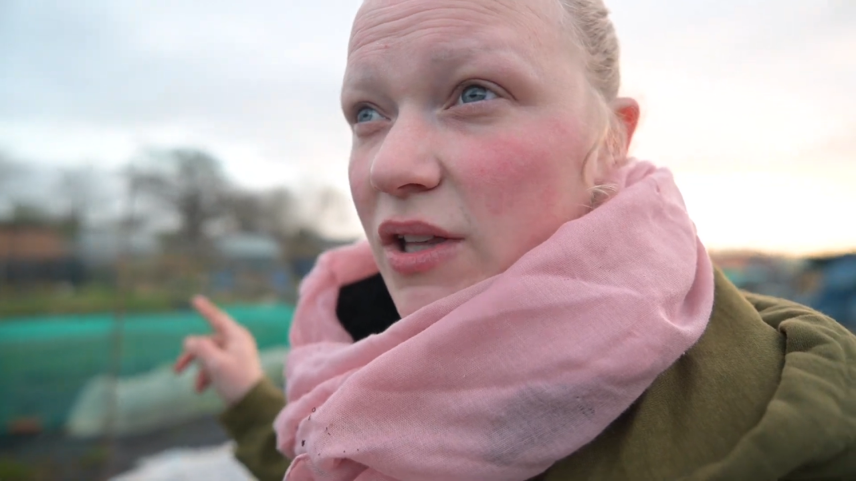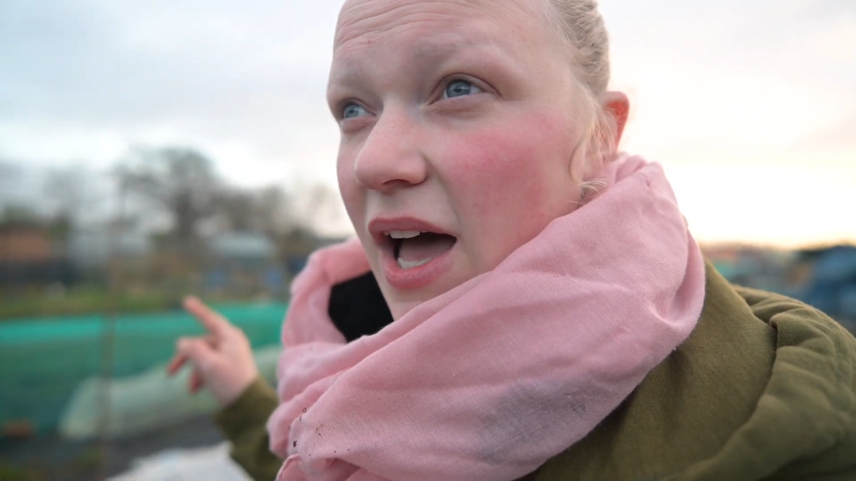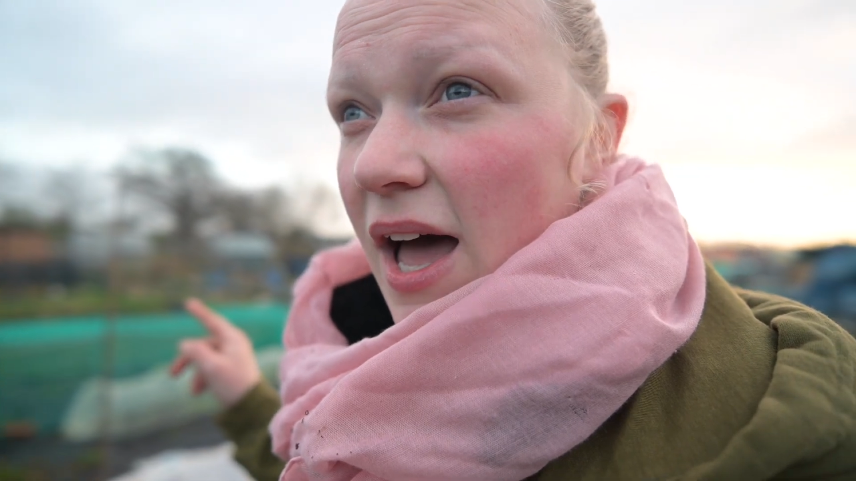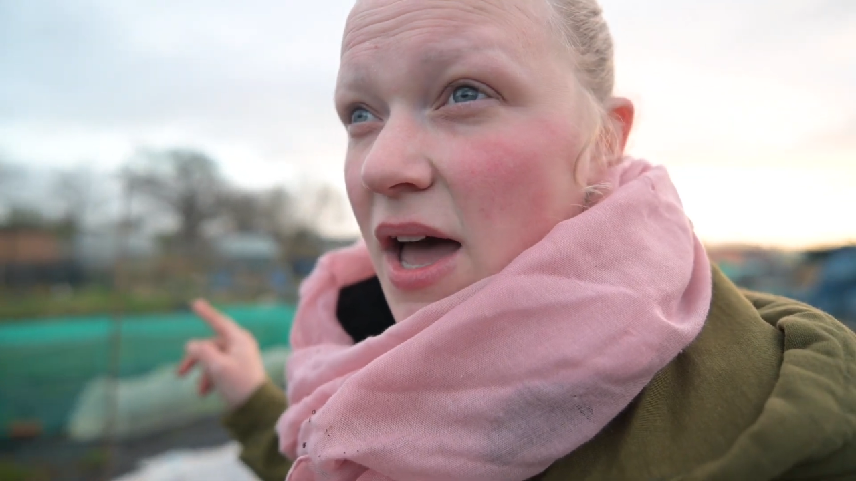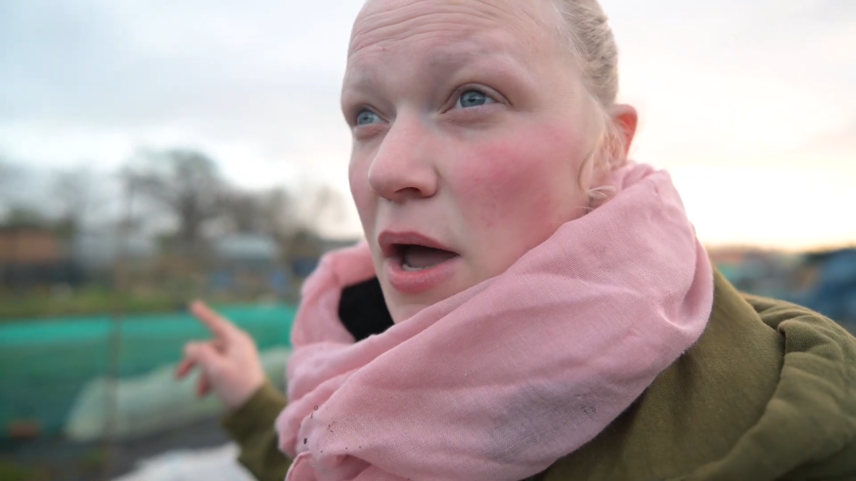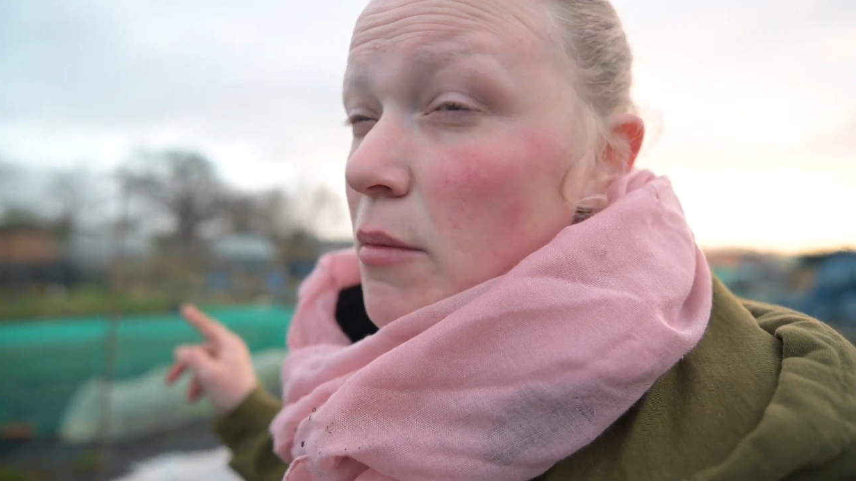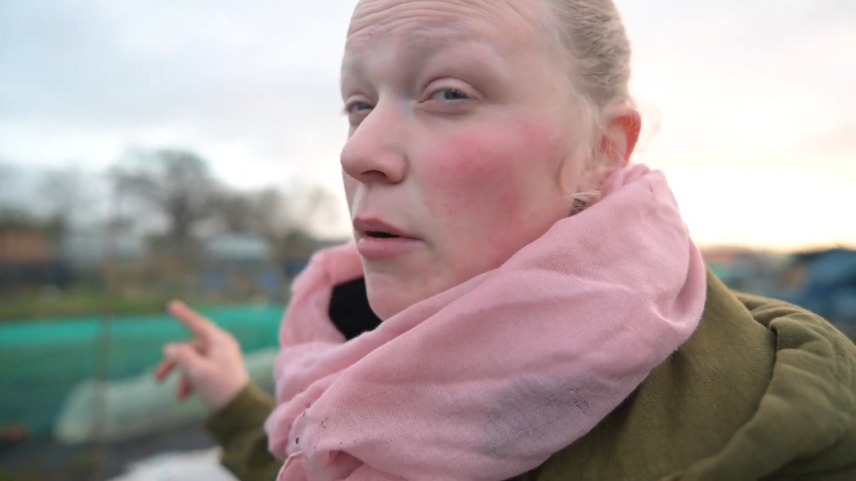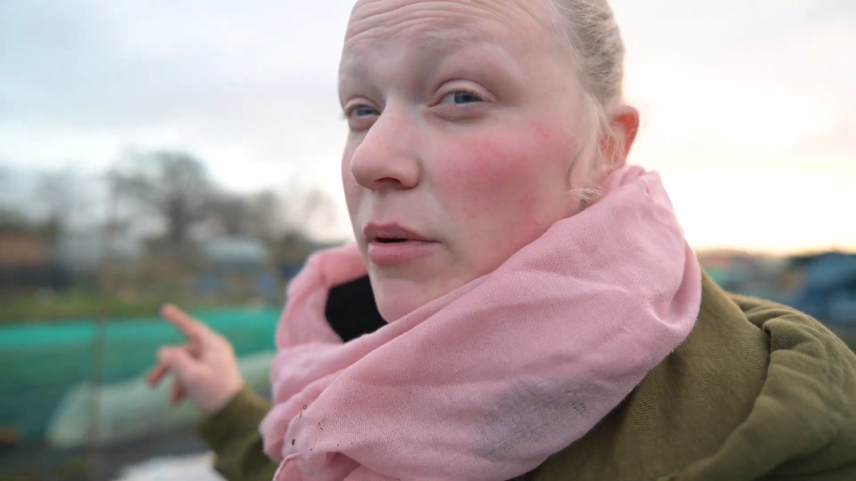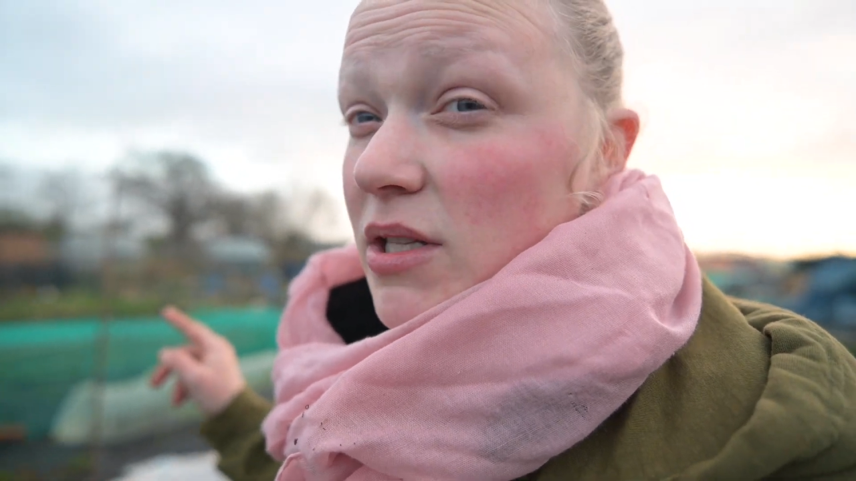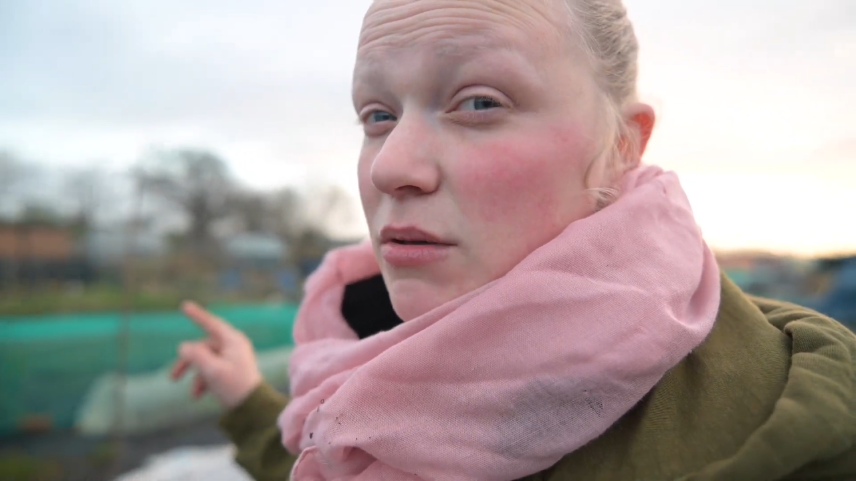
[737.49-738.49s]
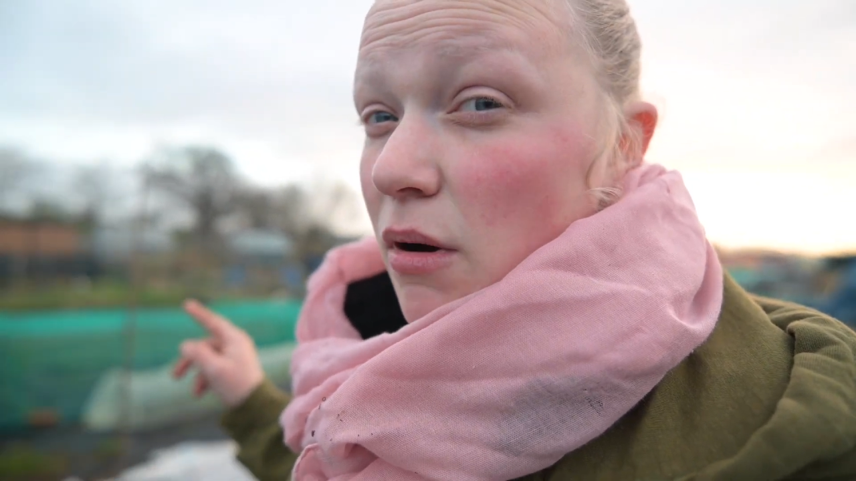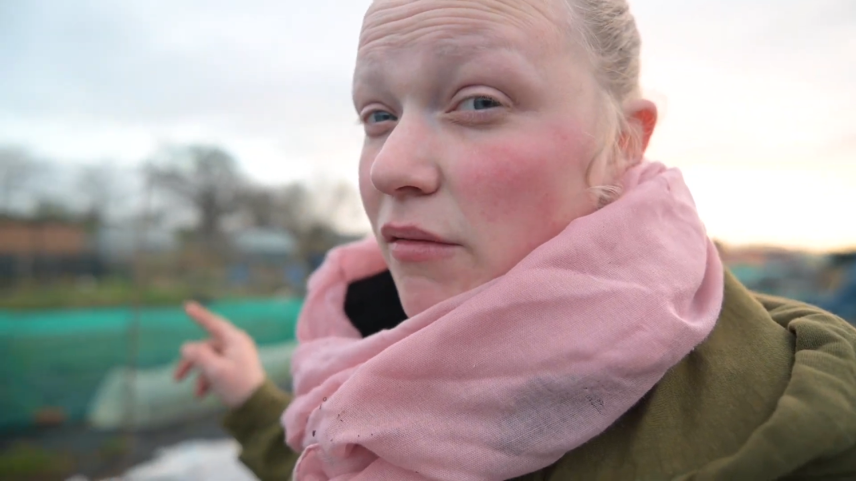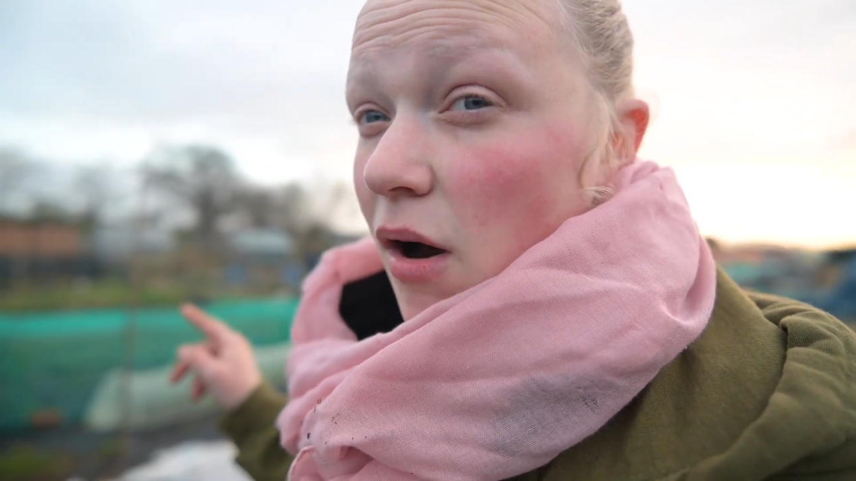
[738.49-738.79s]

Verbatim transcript: that probably tomorrow.